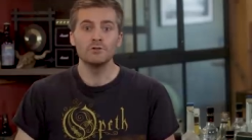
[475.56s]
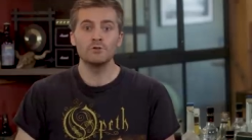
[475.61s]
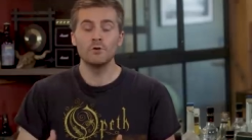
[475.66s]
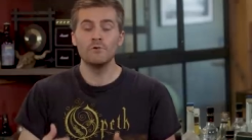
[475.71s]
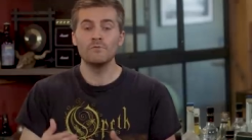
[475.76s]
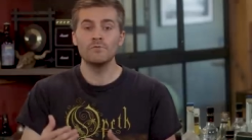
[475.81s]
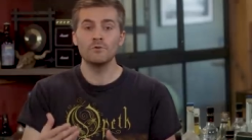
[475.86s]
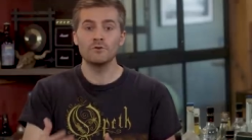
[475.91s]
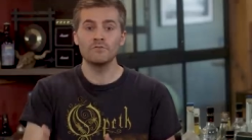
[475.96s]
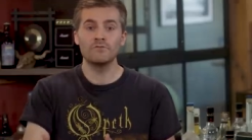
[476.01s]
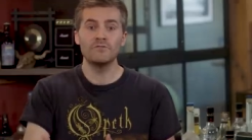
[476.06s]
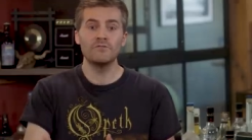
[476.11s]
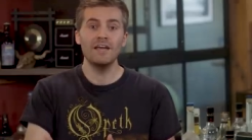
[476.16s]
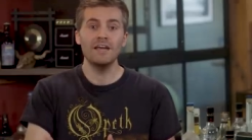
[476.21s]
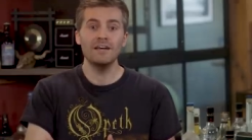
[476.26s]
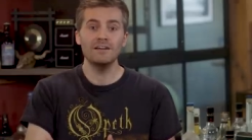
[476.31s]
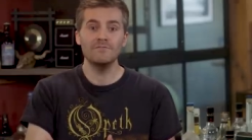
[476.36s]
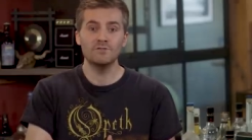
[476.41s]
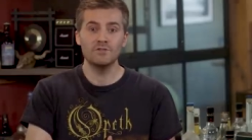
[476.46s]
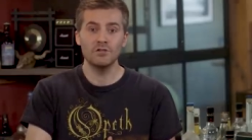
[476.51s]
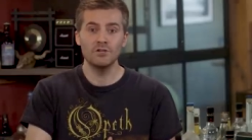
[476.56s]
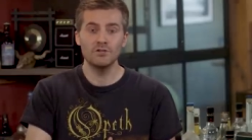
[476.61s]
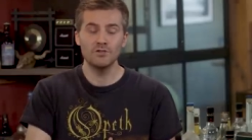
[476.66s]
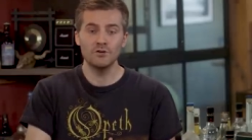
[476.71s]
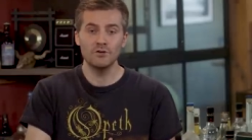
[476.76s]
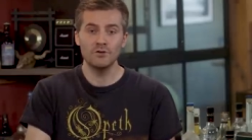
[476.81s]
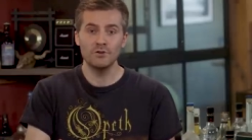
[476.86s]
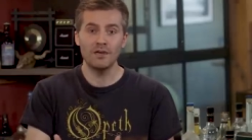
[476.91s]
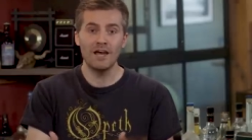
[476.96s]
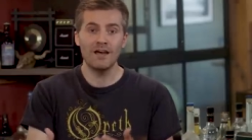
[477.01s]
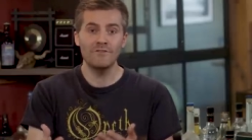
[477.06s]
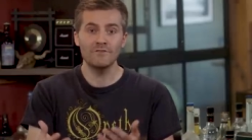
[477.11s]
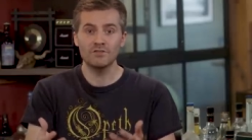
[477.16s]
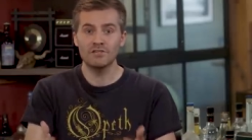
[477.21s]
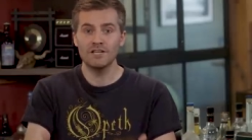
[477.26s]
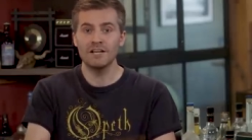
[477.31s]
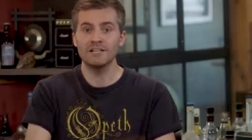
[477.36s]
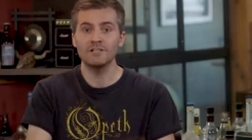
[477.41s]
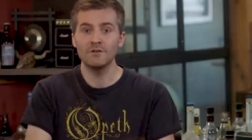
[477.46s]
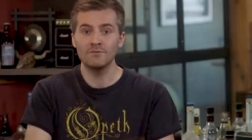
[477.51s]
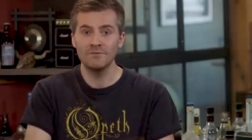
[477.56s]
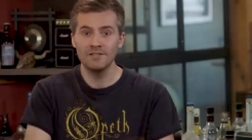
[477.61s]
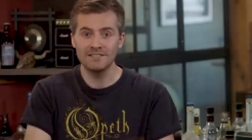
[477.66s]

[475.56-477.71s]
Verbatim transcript: So if you're a fan of Jinjer and you haven't checked out